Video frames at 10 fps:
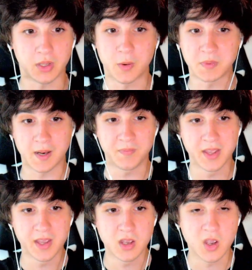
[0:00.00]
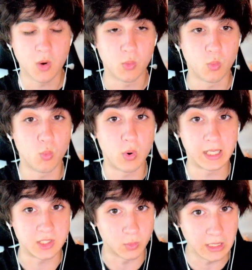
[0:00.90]
You know what I'm saying? When it
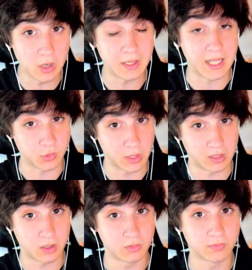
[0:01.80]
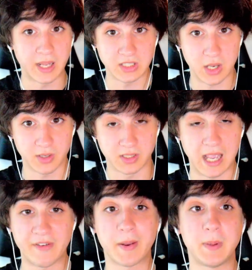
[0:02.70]
gets weird, though, it gets weird, though. That's how it is.
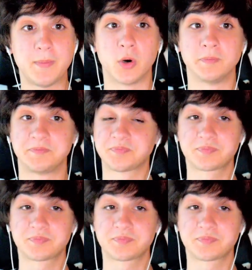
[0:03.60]
I've had people...